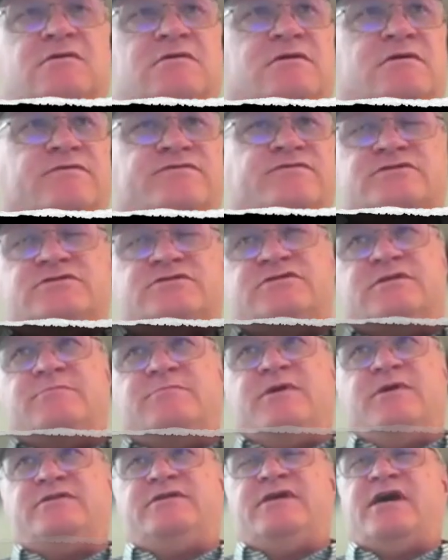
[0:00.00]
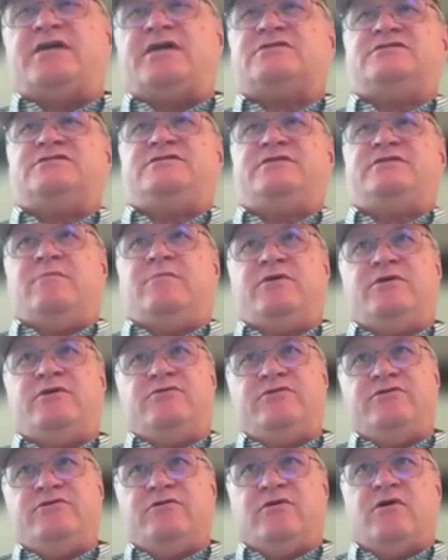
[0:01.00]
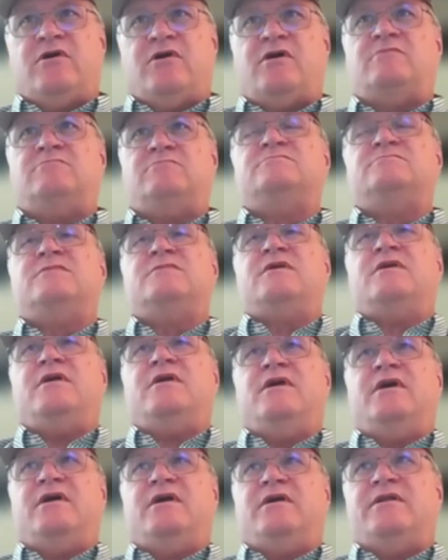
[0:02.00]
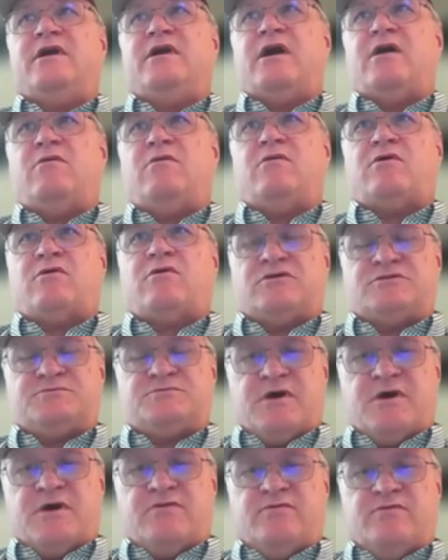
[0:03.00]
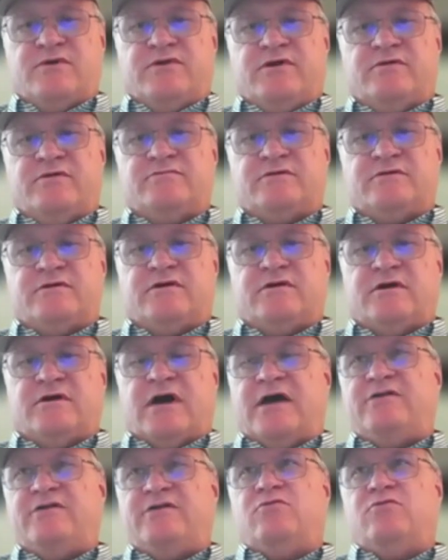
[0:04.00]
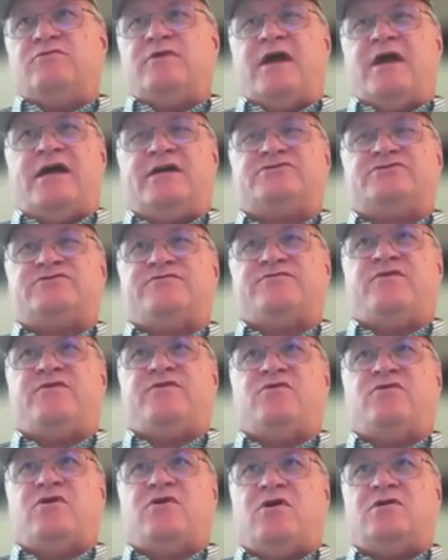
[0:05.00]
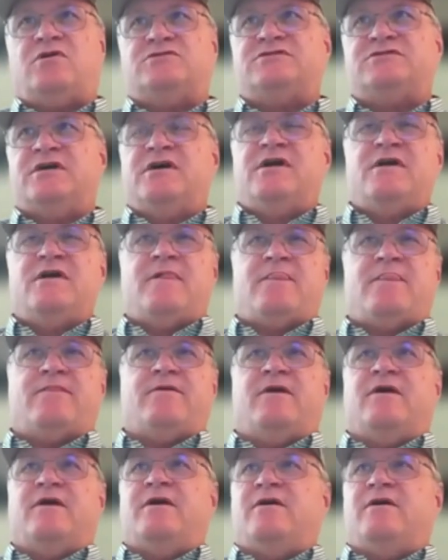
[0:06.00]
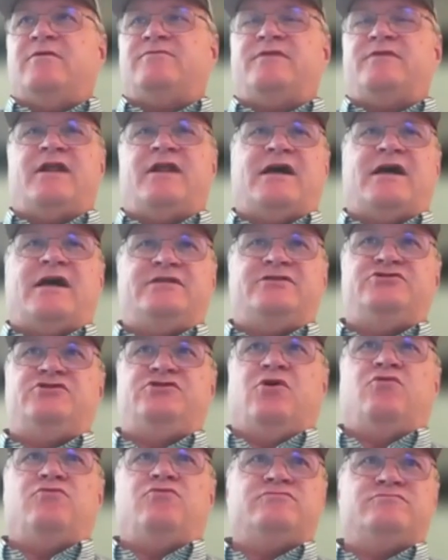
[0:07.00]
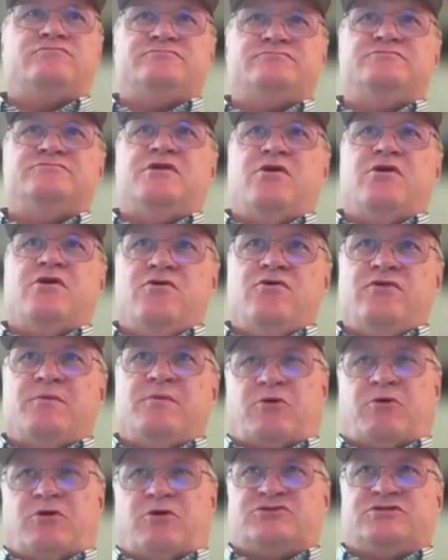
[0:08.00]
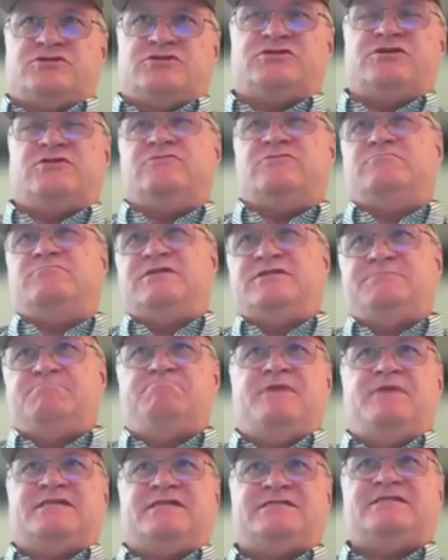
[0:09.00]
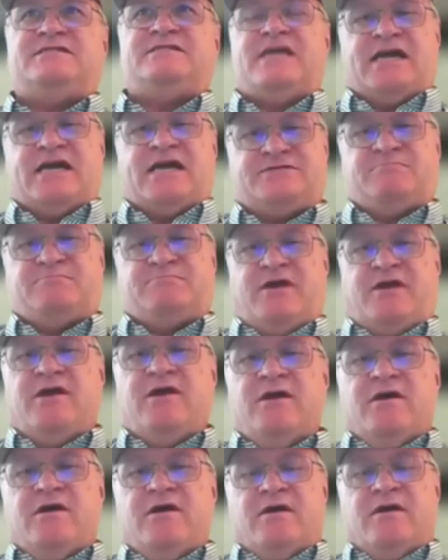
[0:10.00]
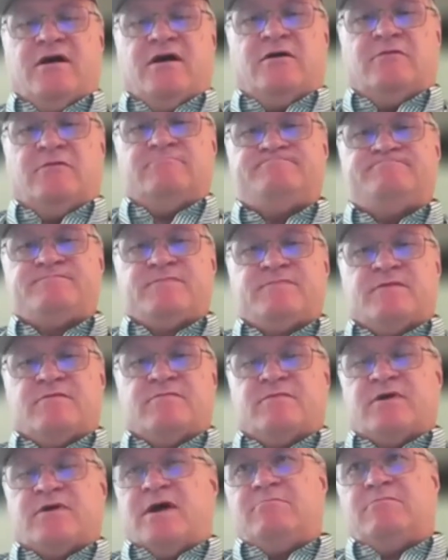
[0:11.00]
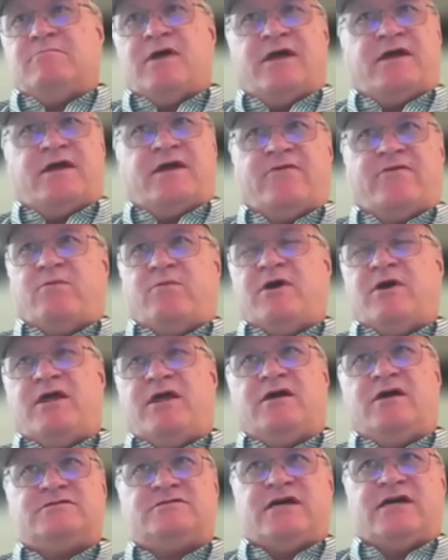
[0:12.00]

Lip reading: Just send me a text, tell me who you are, and I'll correspond with you. I don't answer phone calls that I don't know the person, so it's best to text me. I'm like everybody else.